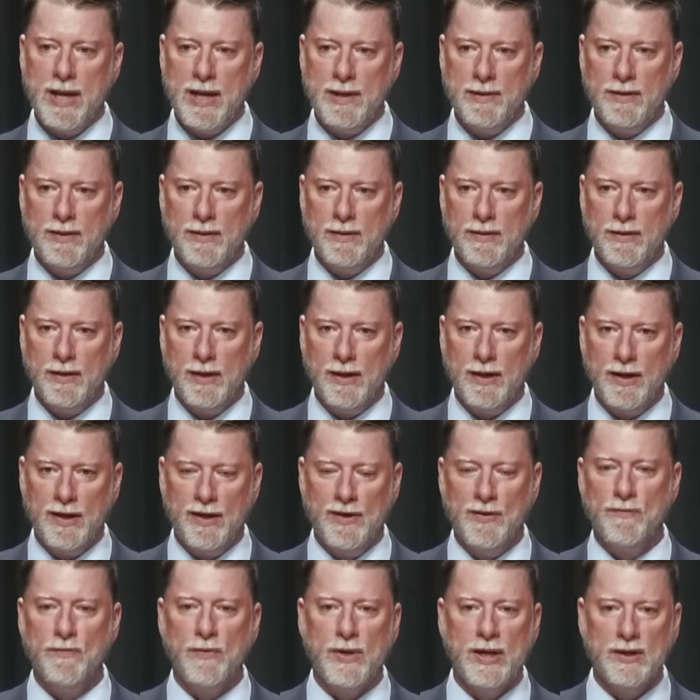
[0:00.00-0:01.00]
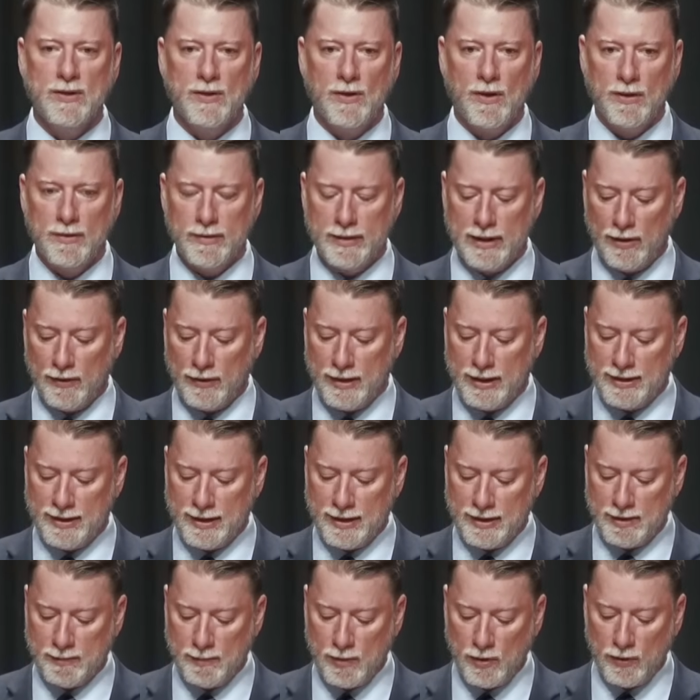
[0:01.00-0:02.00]
may uh, offend our delicate
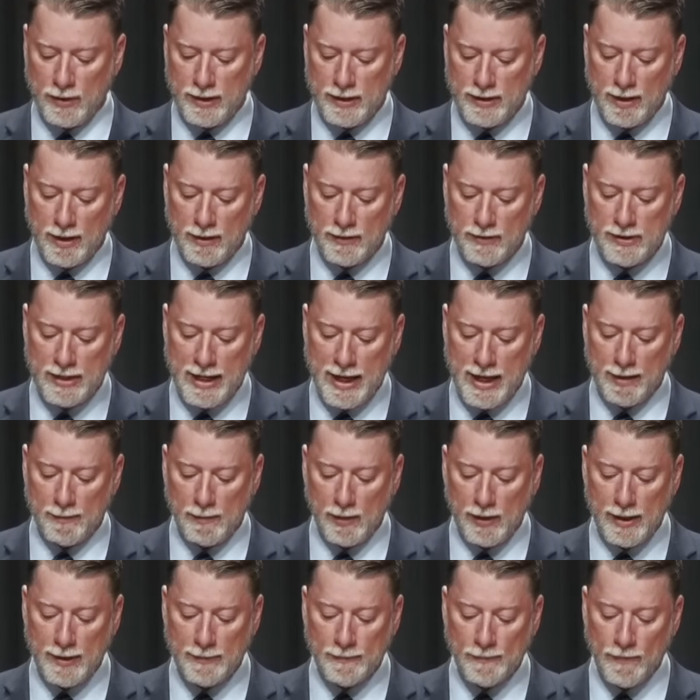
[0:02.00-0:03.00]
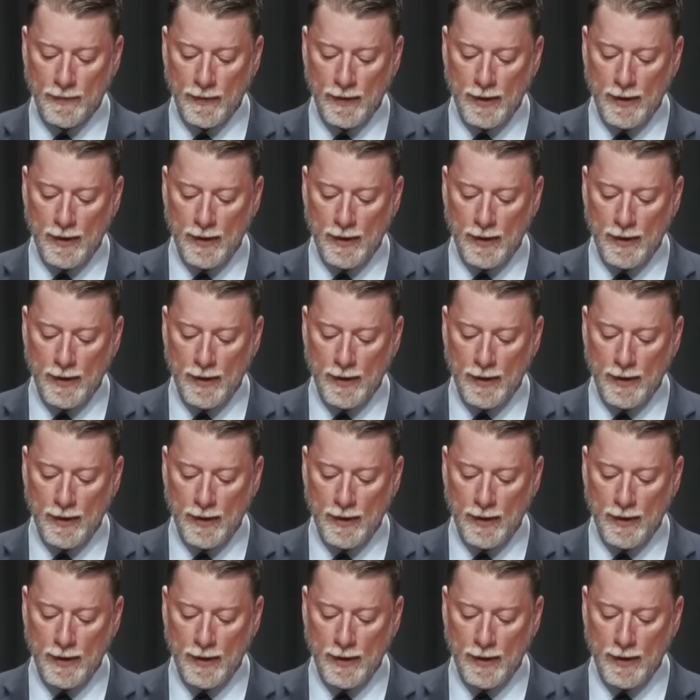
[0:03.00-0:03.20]
sensibilities, understandably,